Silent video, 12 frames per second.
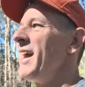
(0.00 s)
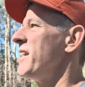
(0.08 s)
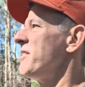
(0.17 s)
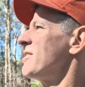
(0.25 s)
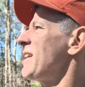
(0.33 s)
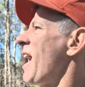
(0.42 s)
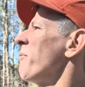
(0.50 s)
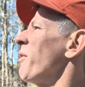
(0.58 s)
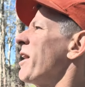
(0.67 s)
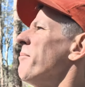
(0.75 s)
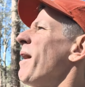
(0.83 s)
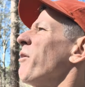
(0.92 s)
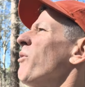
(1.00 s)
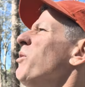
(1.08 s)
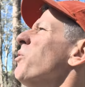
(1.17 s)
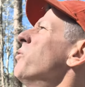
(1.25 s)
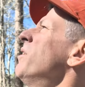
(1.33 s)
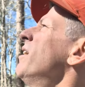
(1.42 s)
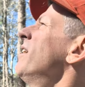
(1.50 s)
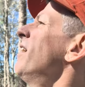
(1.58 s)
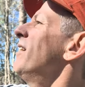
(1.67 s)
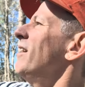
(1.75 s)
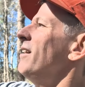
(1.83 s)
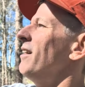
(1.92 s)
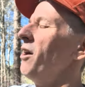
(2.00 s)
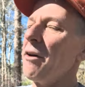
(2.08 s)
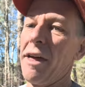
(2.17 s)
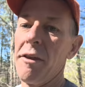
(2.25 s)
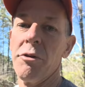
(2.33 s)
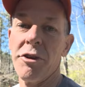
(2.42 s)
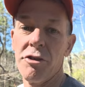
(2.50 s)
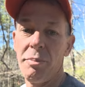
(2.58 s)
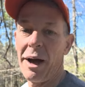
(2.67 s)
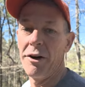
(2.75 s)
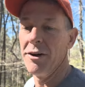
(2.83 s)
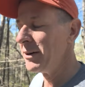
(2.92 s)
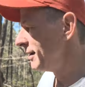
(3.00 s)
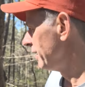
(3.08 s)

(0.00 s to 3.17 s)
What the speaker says: each time we come out. Whoa, I thought that was a spider.